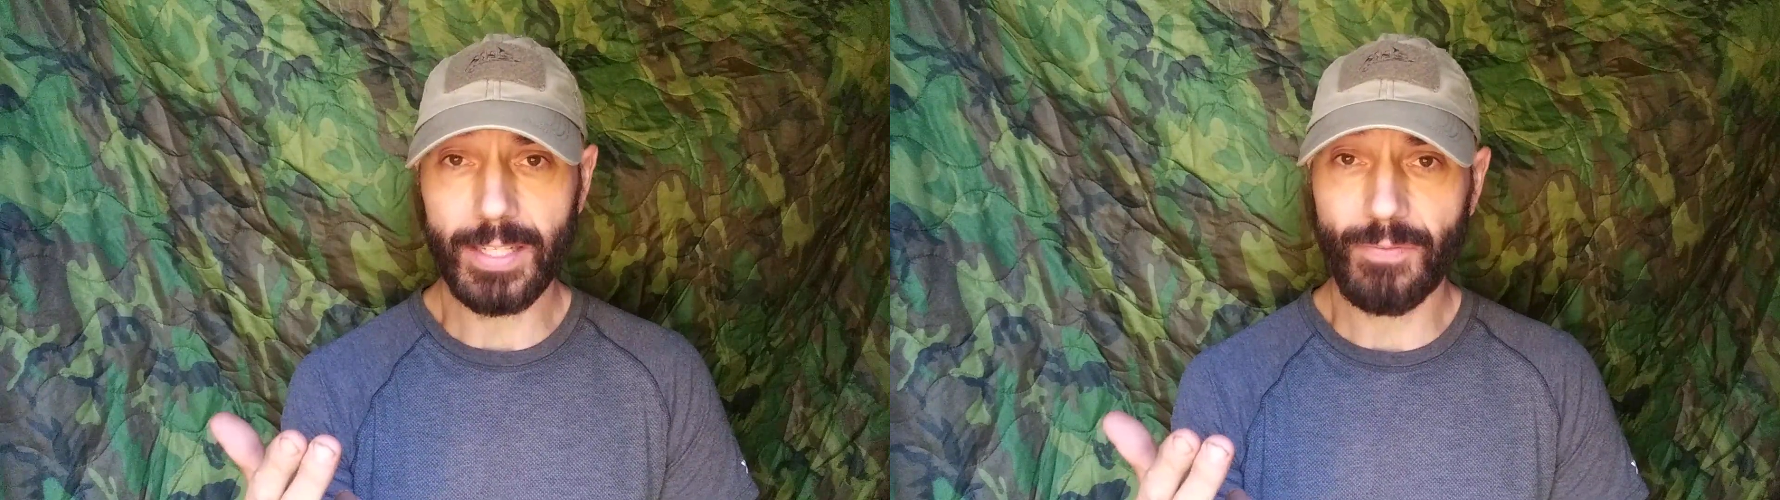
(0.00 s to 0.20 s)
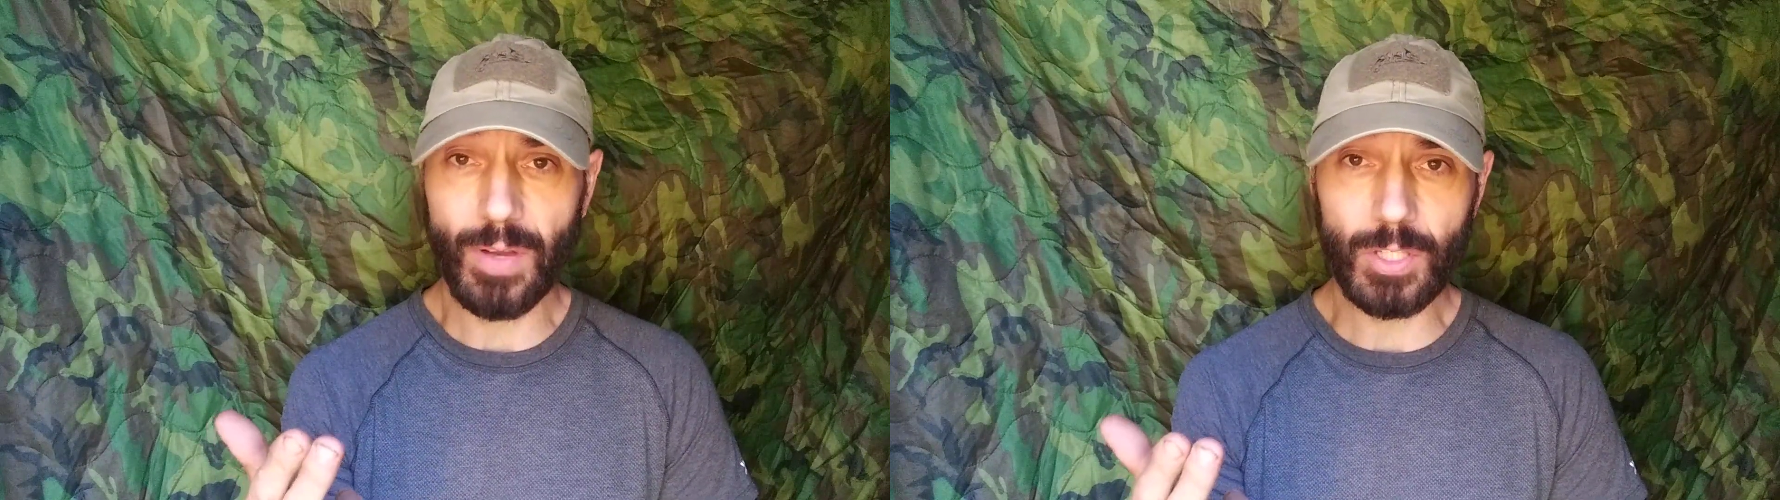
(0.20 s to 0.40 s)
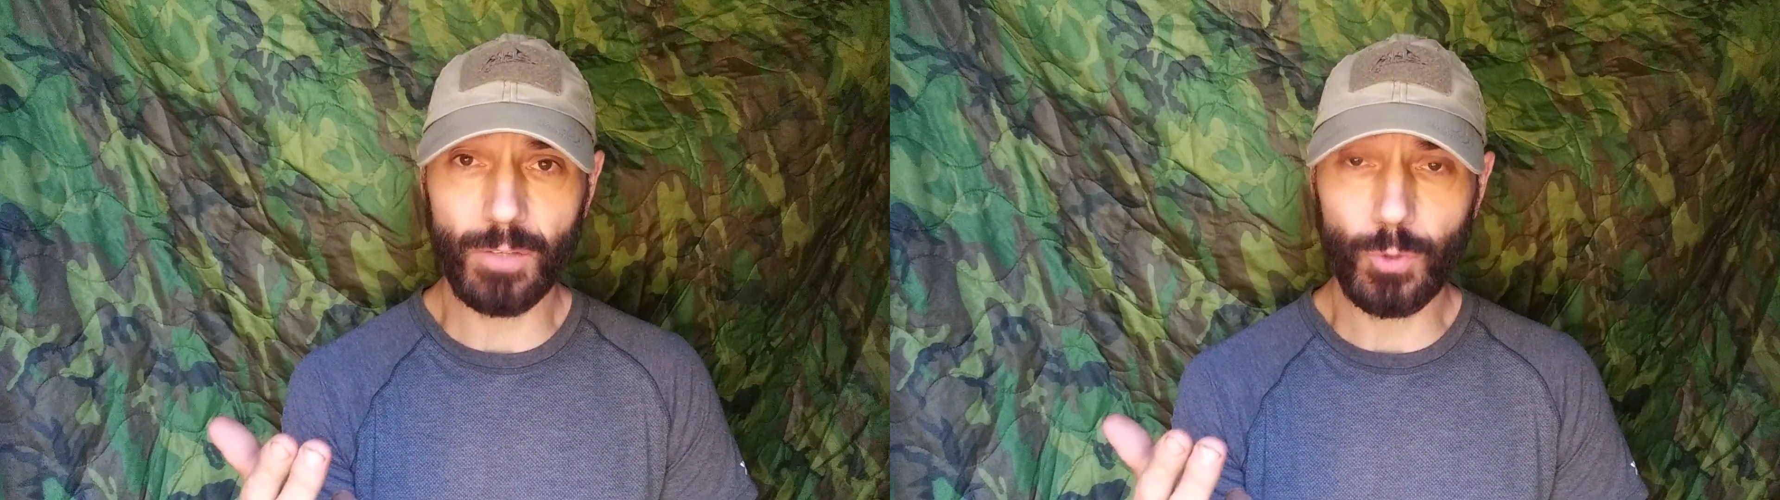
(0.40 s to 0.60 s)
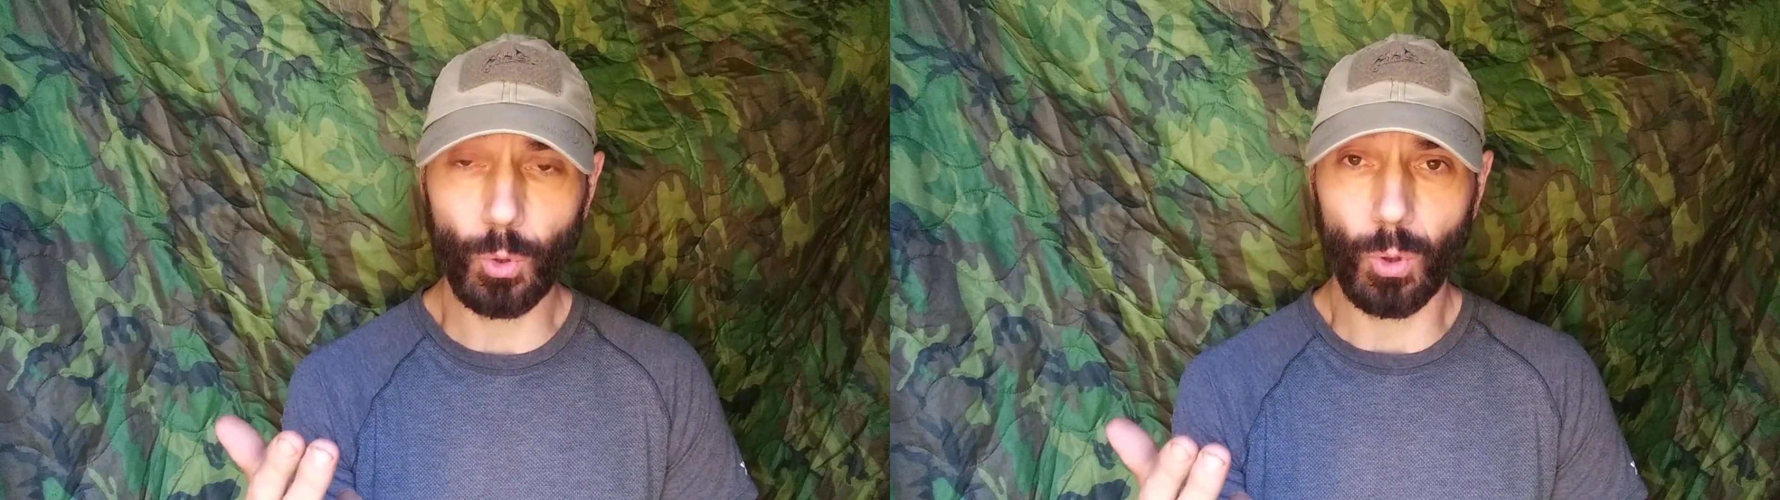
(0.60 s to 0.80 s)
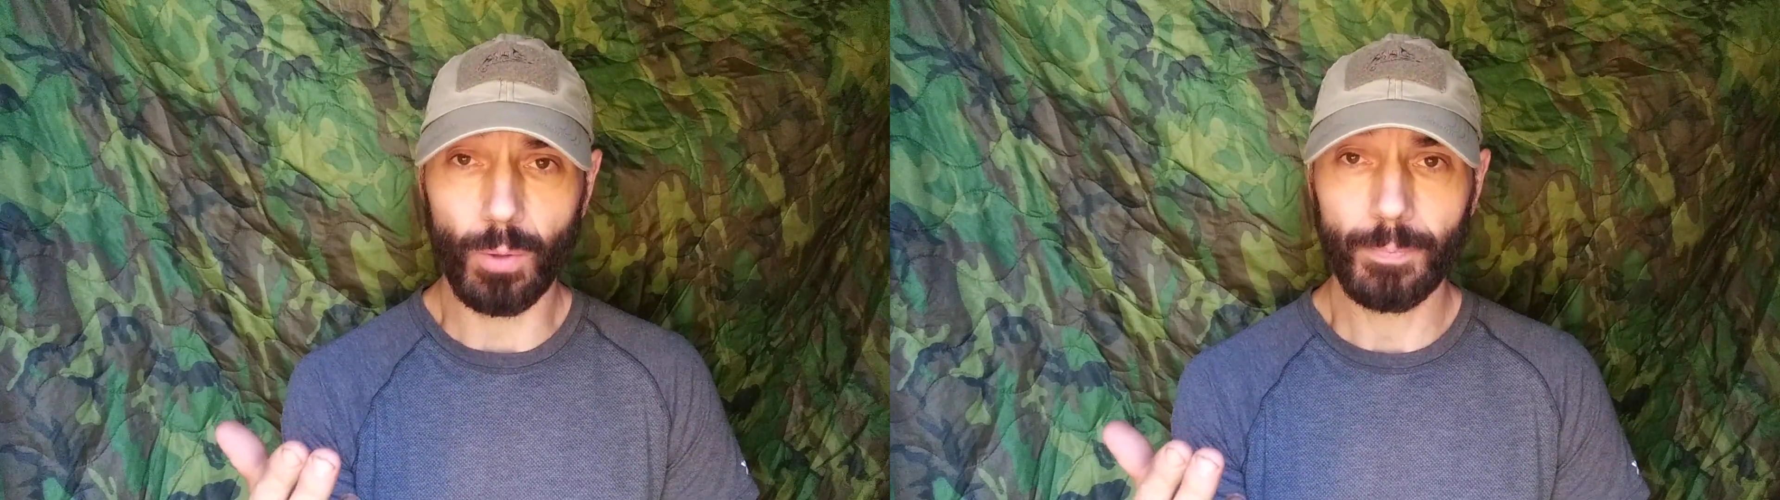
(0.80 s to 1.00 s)
defensive
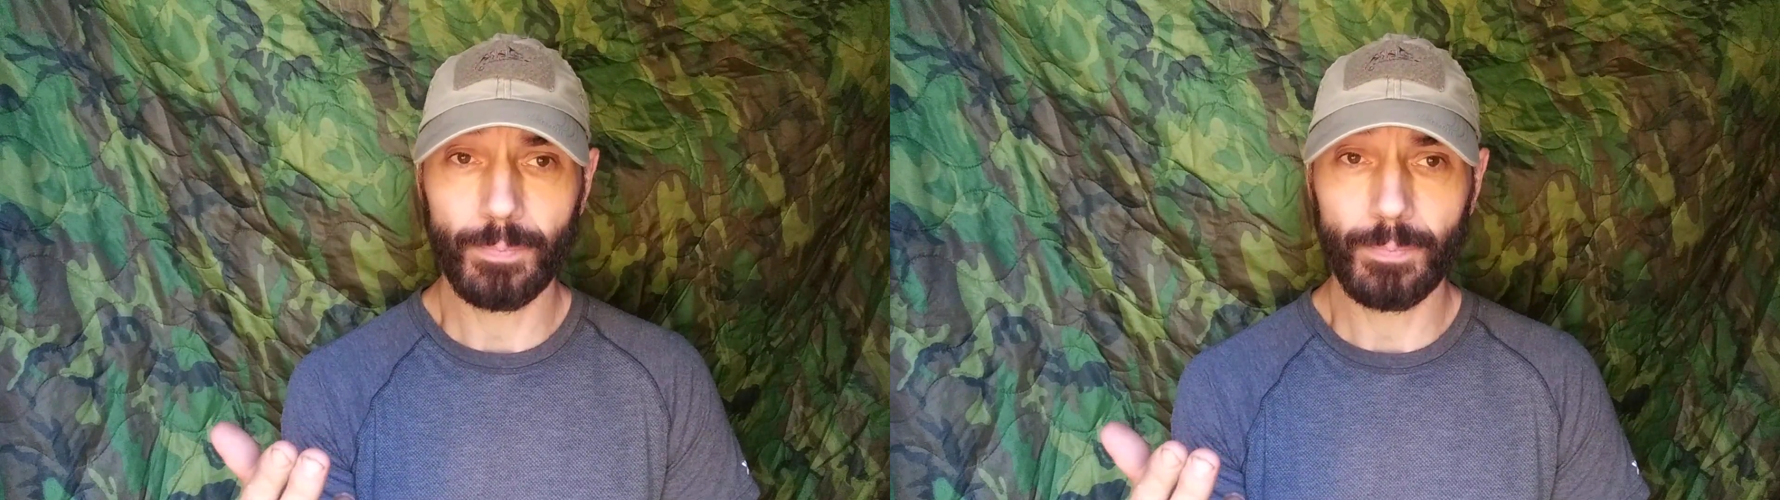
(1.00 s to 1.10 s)
tool,